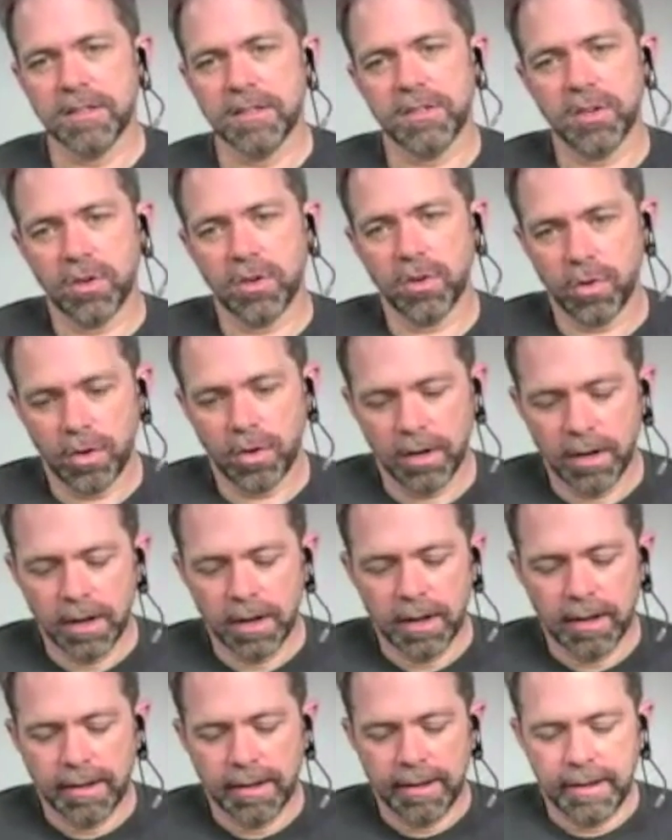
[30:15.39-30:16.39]
So,
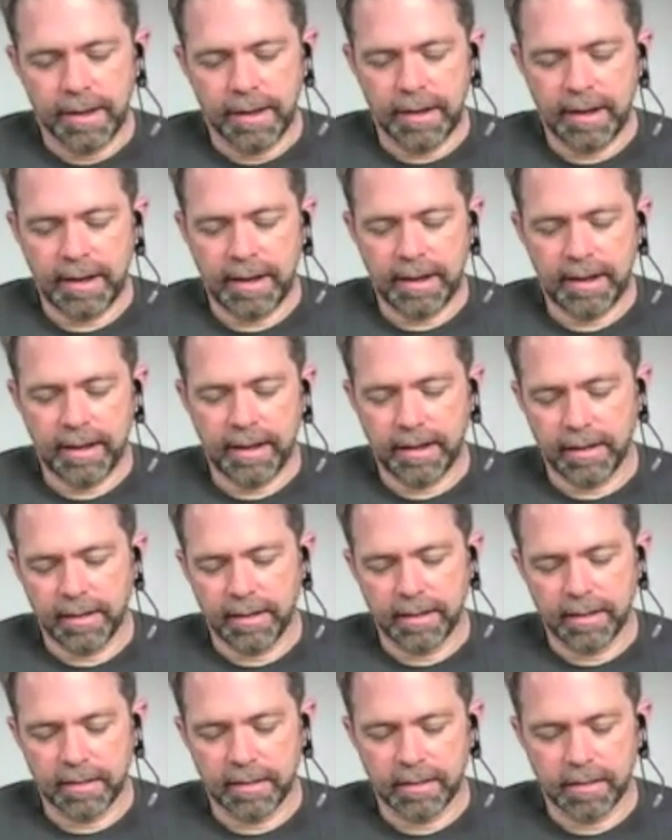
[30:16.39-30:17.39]
uh,
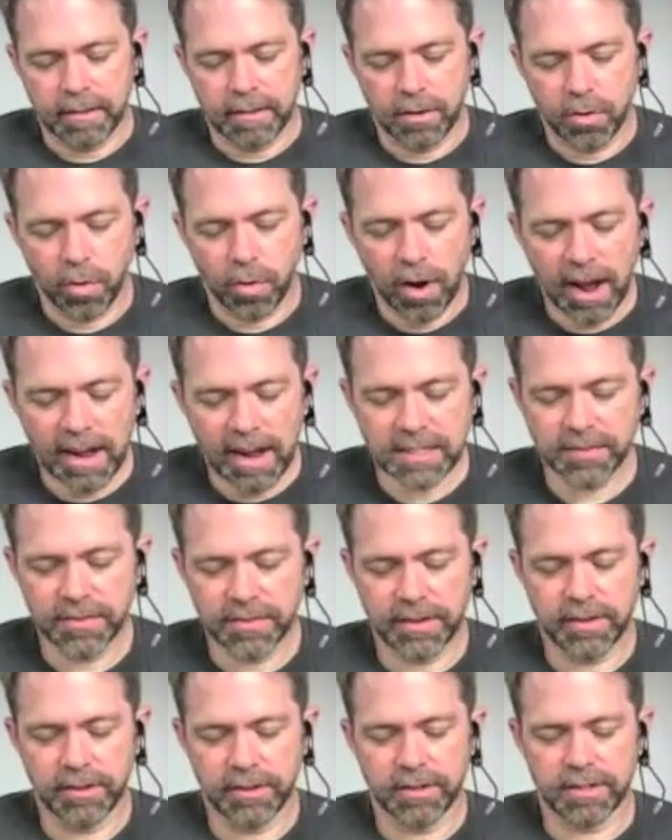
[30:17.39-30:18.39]

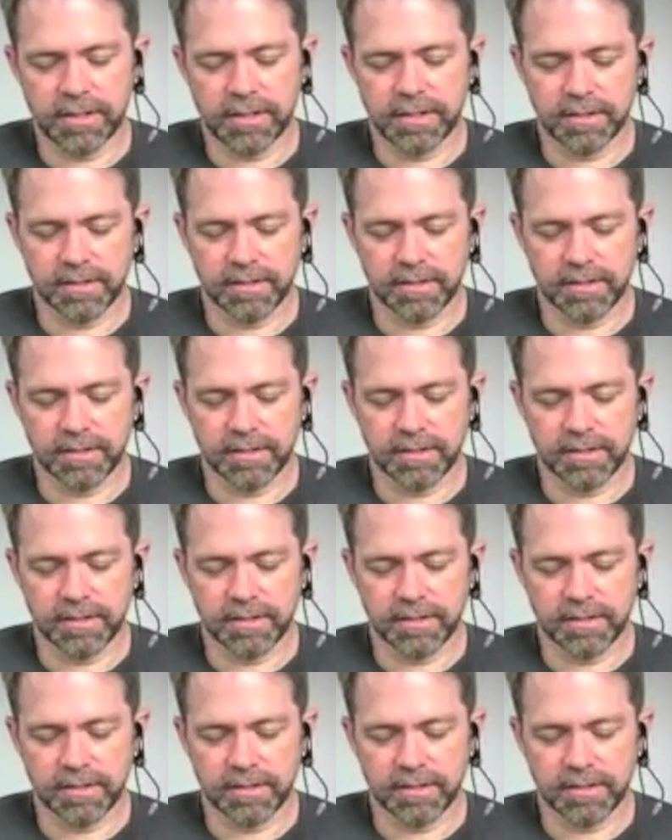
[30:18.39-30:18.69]
CrossFitters,